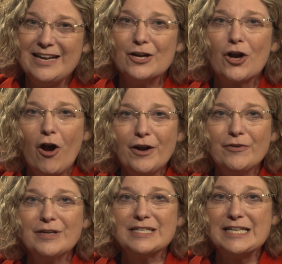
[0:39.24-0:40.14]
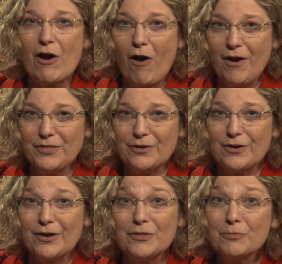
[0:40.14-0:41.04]
Carter is the author
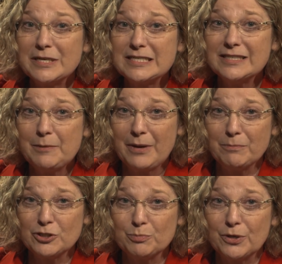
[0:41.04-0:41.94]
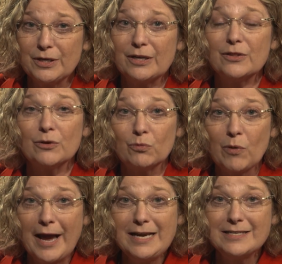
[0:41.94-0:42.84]
of the recently published book, The
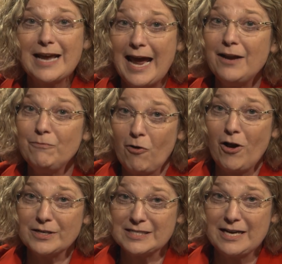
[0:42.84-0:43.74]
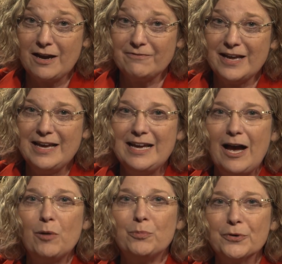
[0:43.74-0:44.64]
Right and Wrong Stuff: How
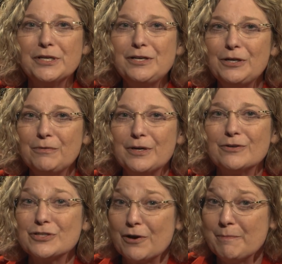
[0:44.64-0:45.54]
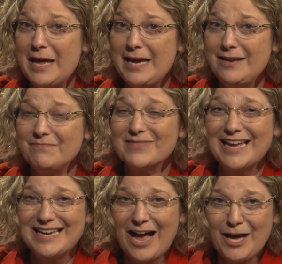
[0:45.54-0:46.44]
Brilliant Careers Are Made and
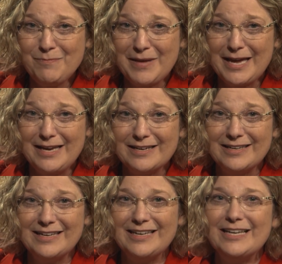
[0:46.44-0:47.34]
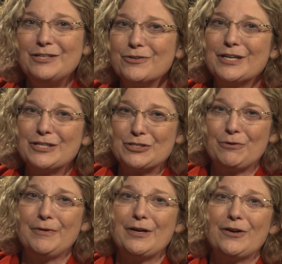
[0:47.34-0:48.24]
Unmade. During his
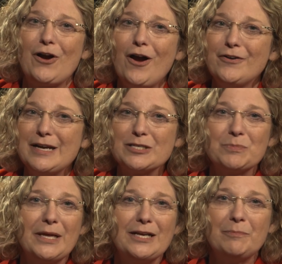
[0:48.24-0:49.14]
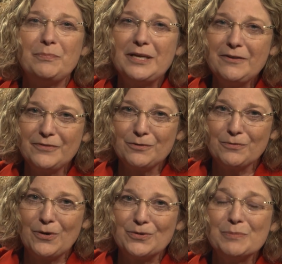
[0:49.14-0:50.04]
career, Carter has played a pivotal
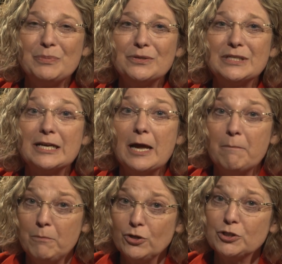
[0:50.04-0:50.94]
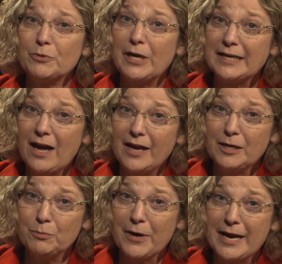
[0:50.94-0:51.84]
role in building multiple
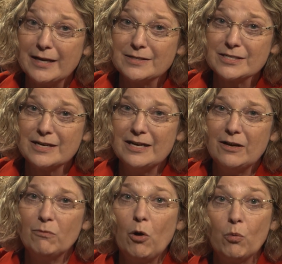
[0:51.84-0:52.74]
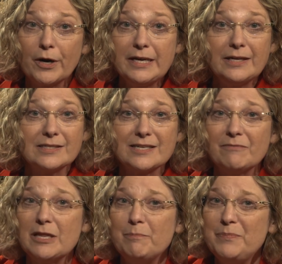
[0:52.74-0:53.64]
iconic brands while working at some of
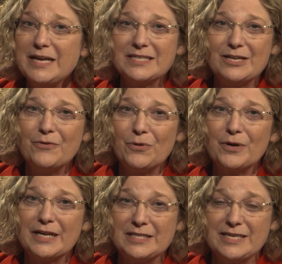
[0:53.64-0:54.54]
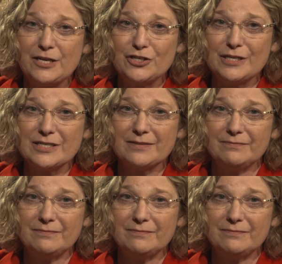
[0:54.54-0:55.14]
the best-known organizations: